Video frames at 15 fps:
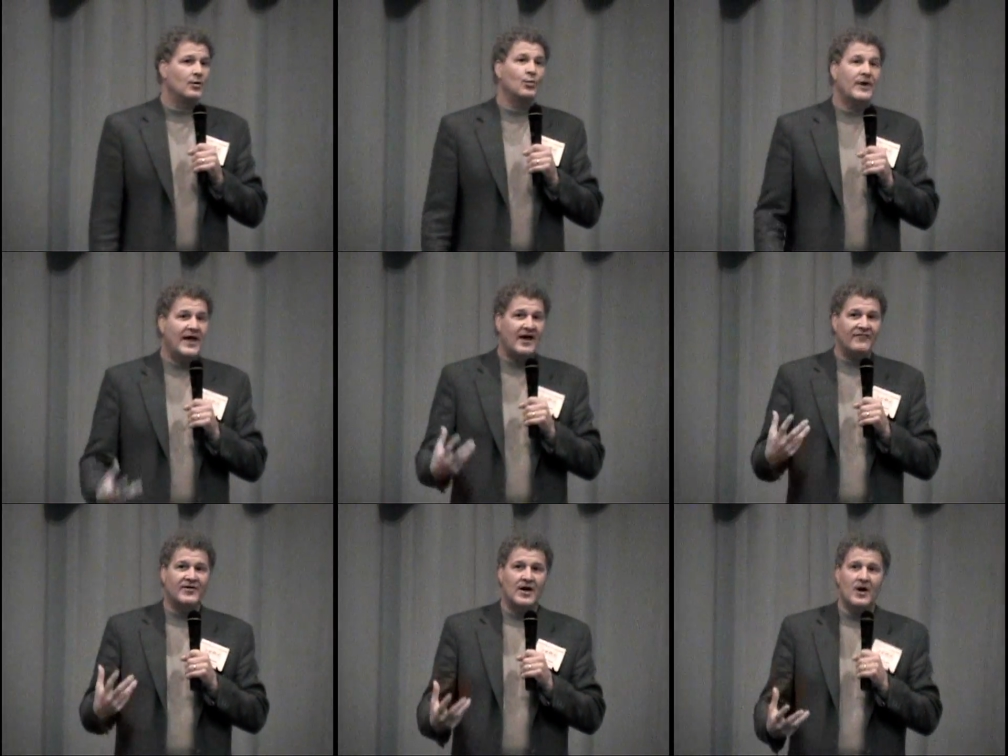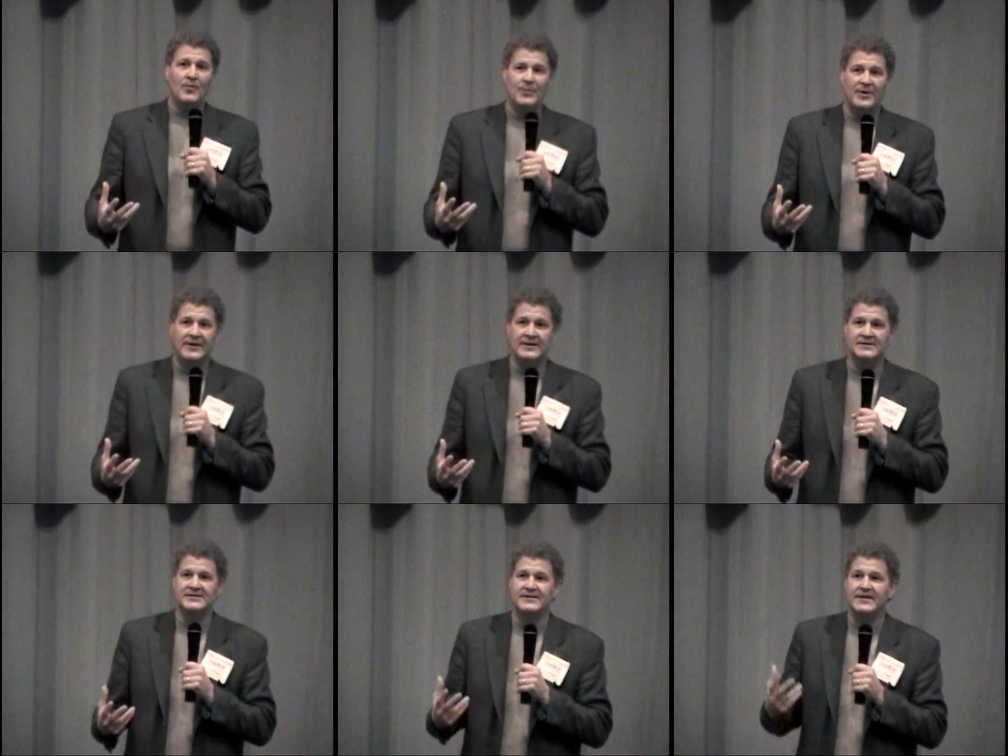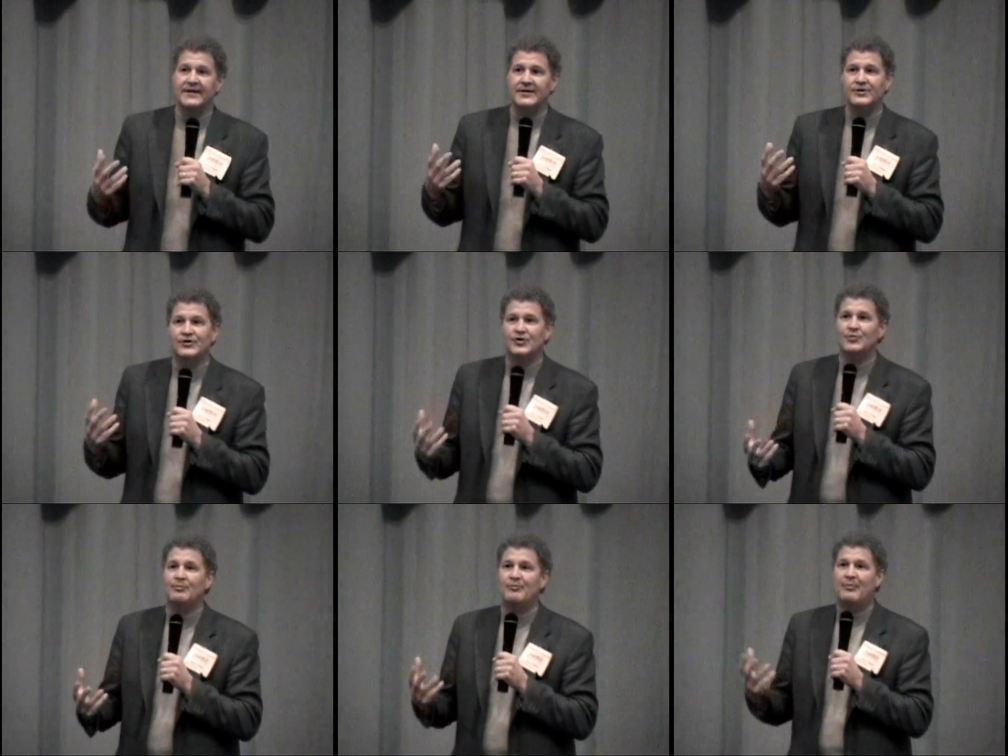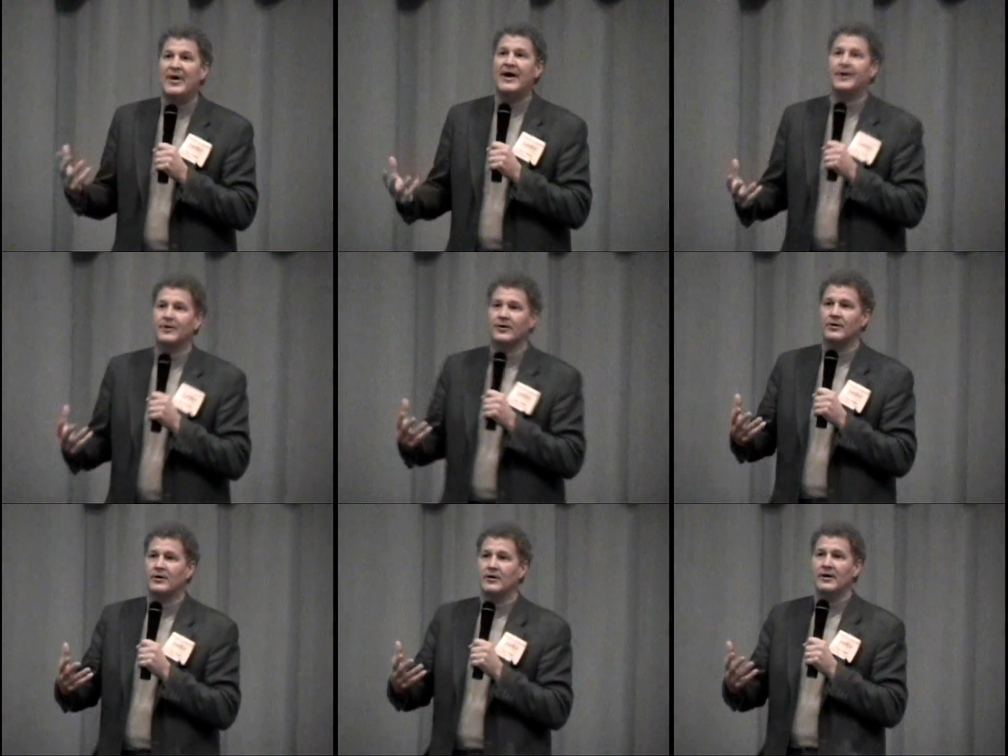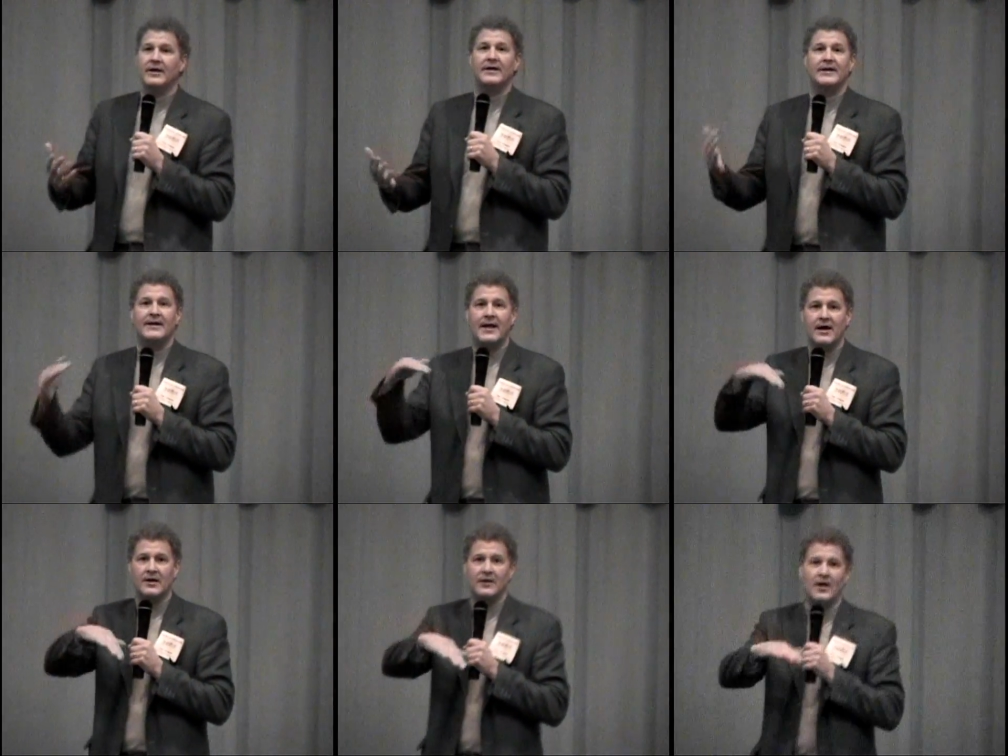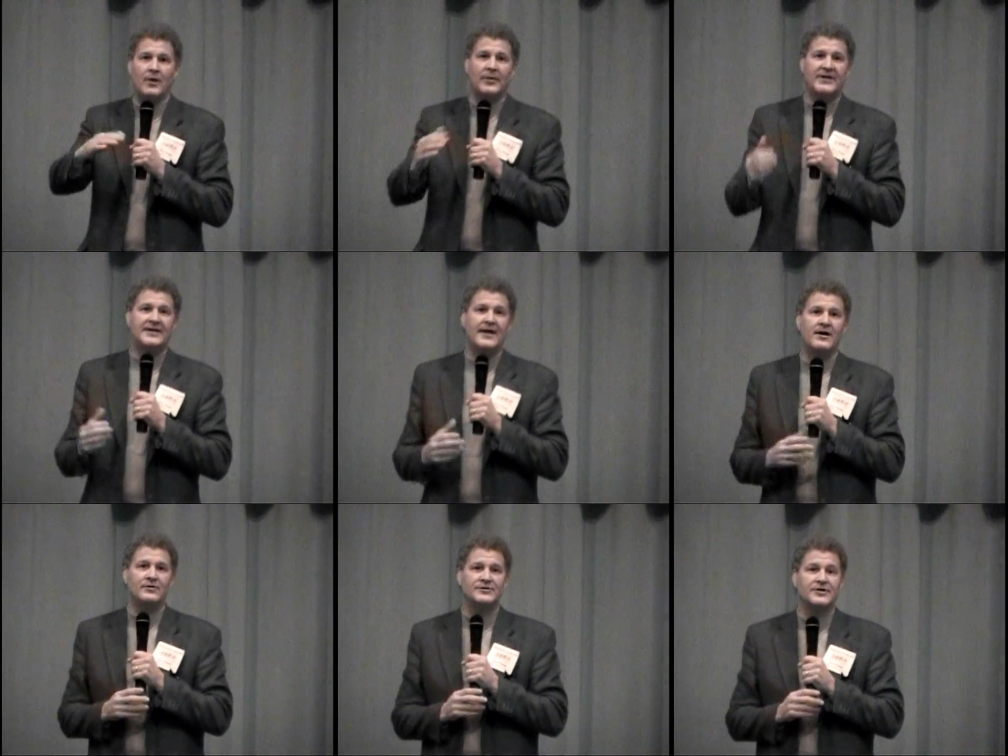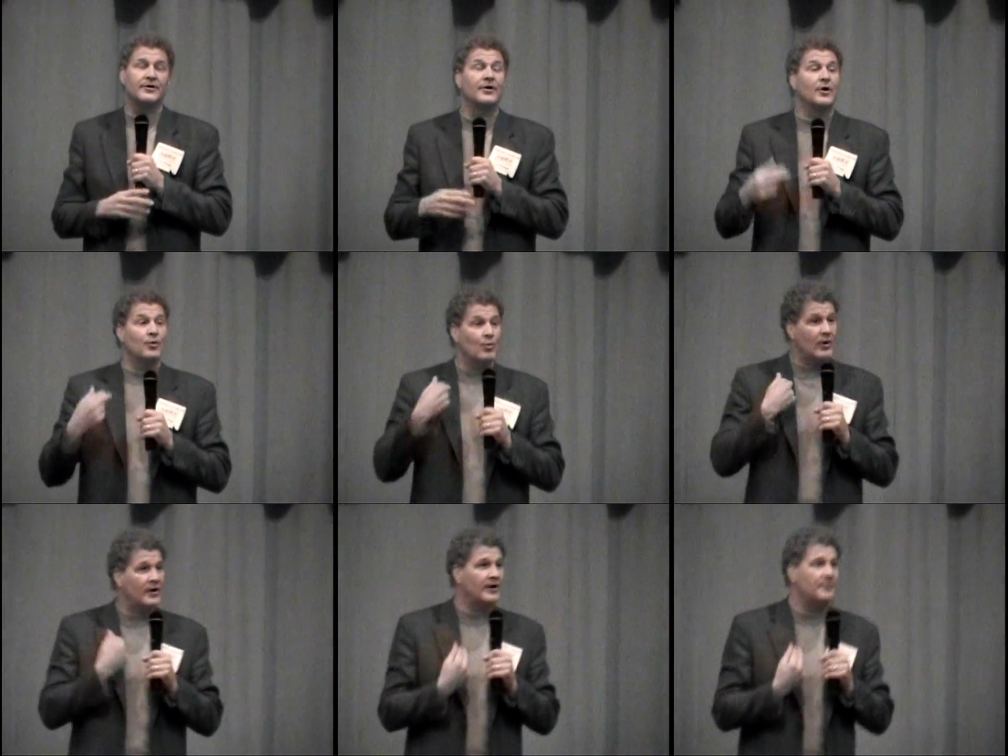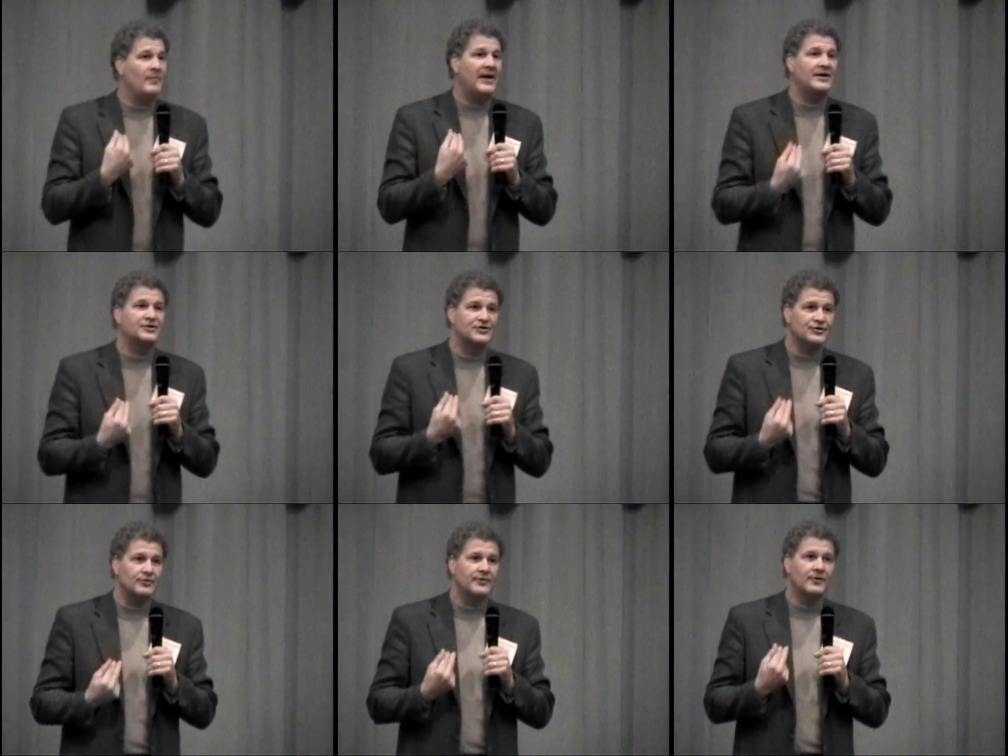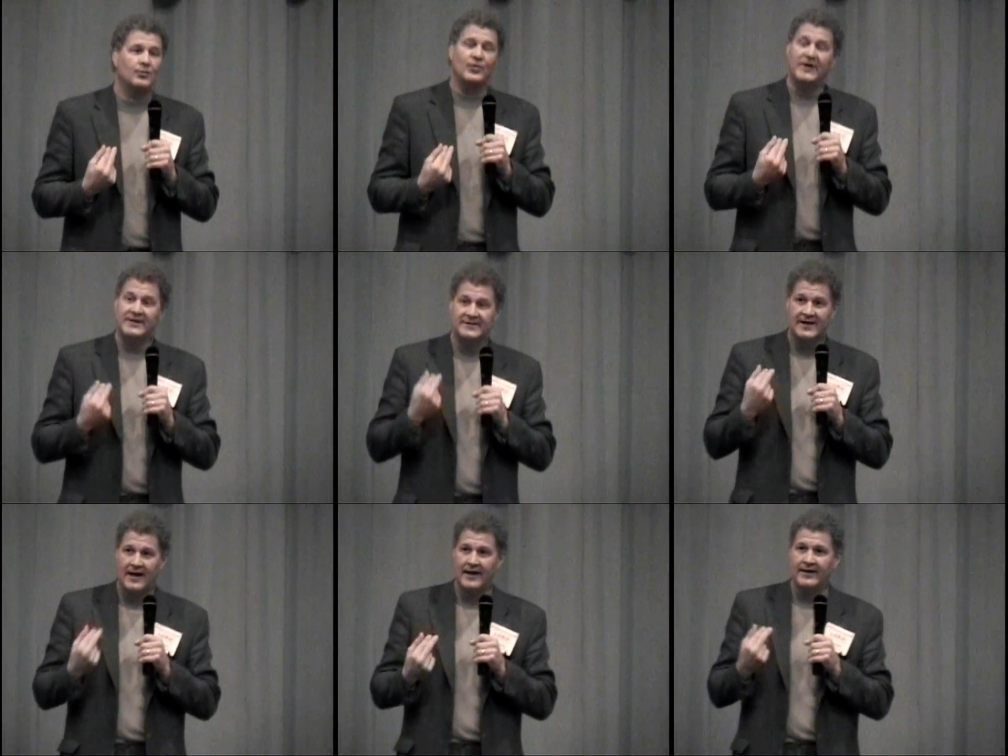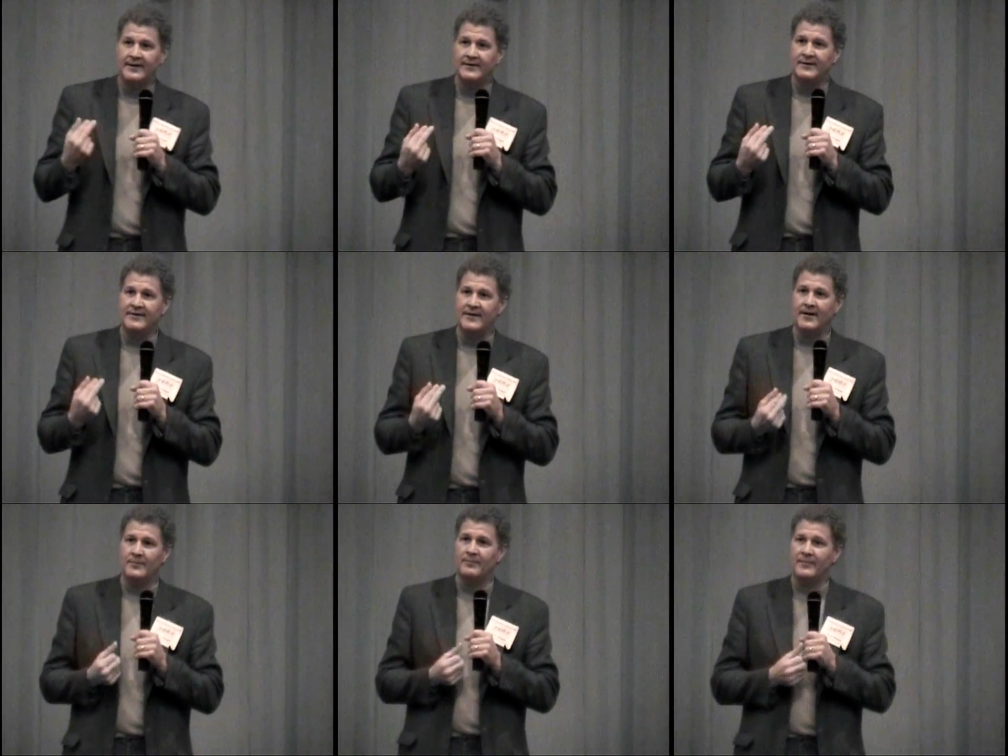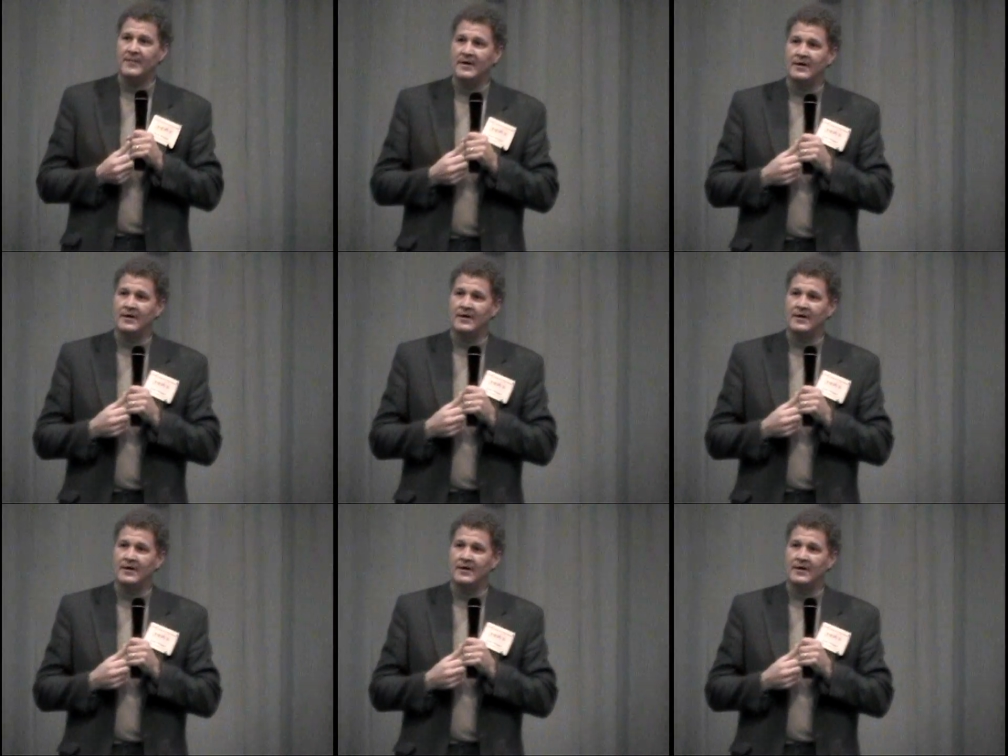We have companies that do better in an economic downturn, and we're going to make sure that we tie into them.